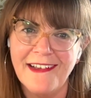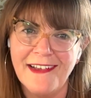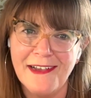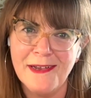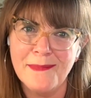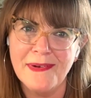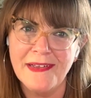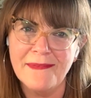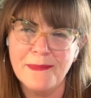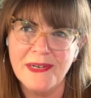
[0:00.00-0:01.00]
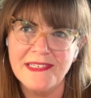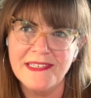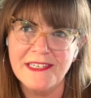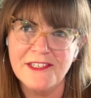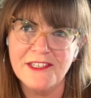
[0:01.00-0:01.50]
I want to
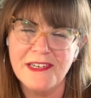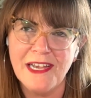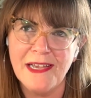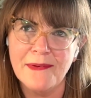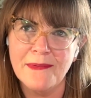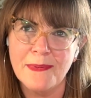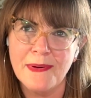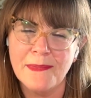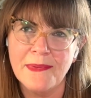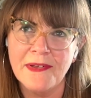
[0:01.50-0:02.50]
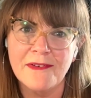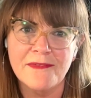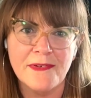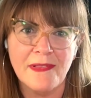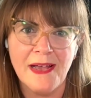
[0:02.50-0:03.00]
say she and I probably
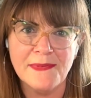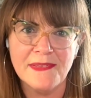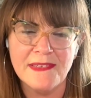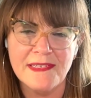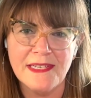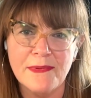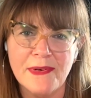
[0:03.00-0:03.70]
overlapped at the same.